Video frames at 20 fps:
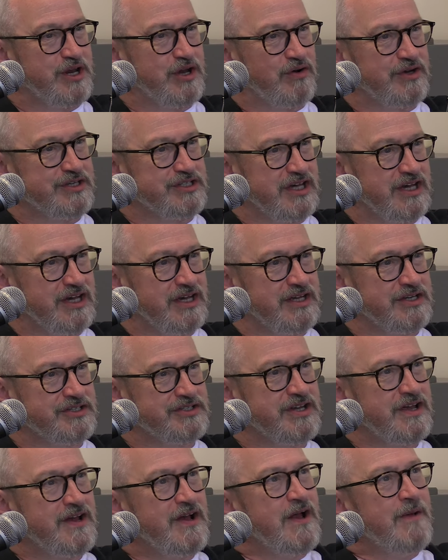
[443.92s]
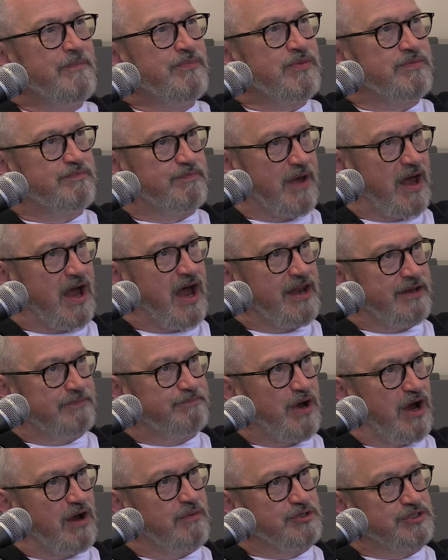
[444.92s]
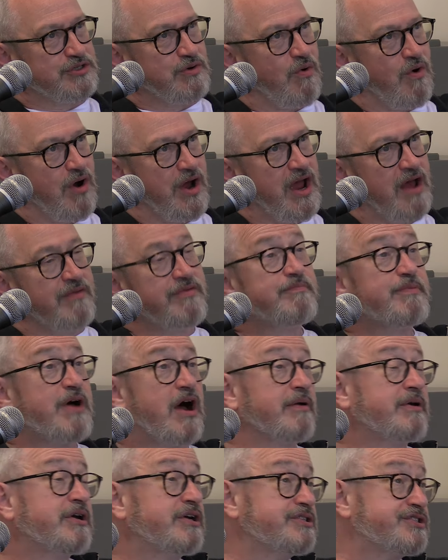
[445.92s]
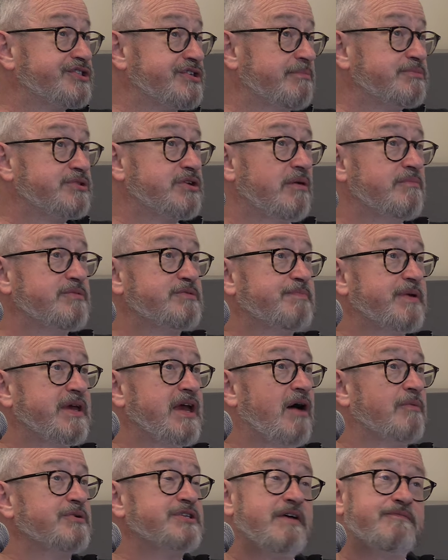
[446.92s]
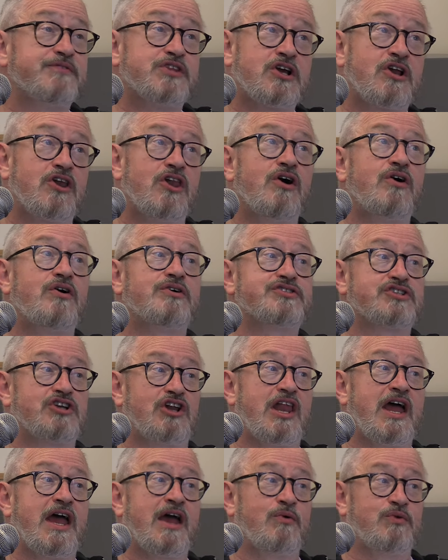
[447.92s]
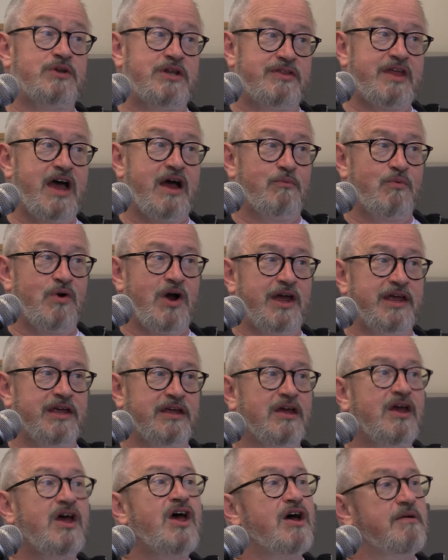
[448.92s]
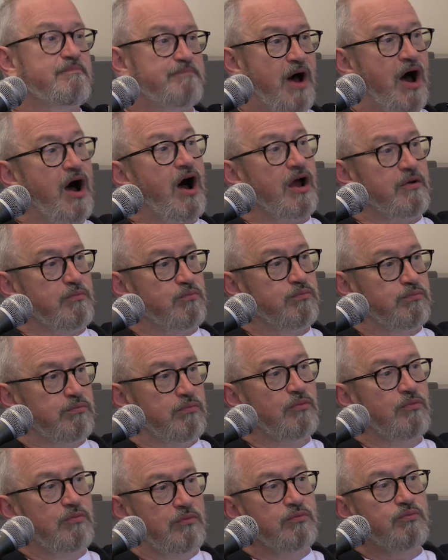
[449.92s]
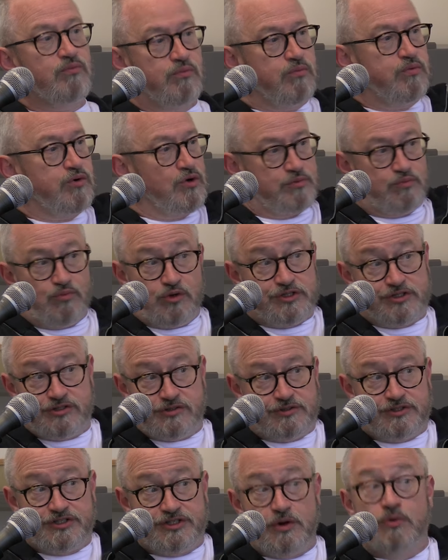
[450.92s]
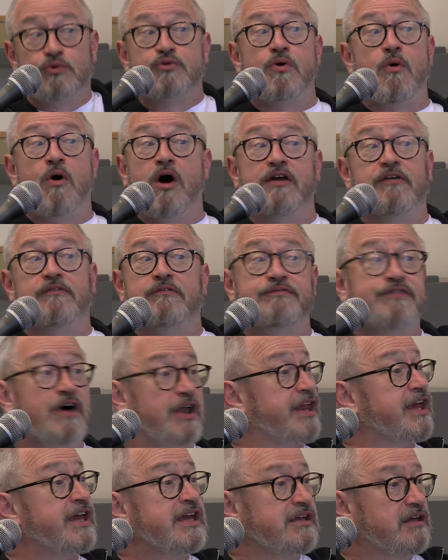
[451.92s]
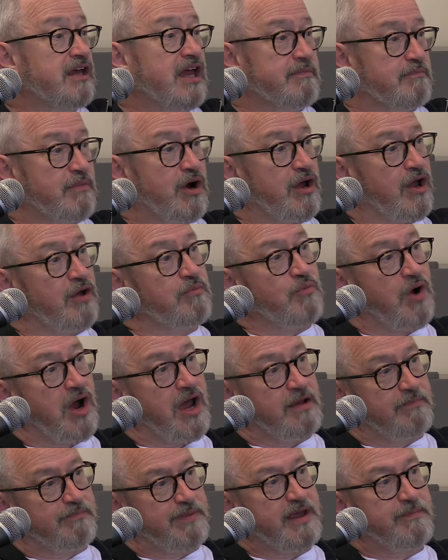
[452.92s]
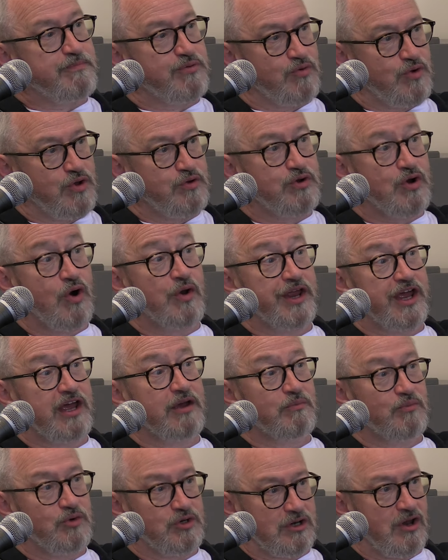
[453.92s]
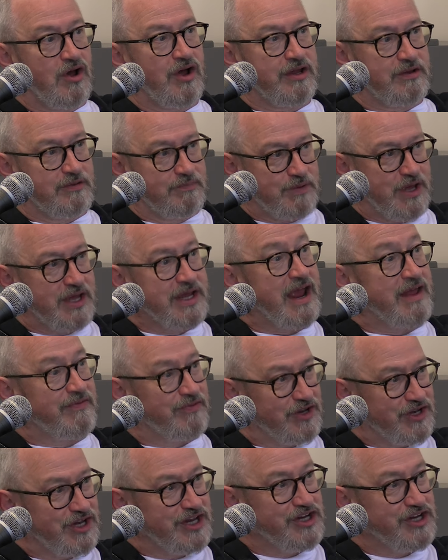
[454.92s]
many ideas but and but i was quite and but i could sometimes be i was never the class clown in that way but I was still quite funny in my own way and people who got it would like but again the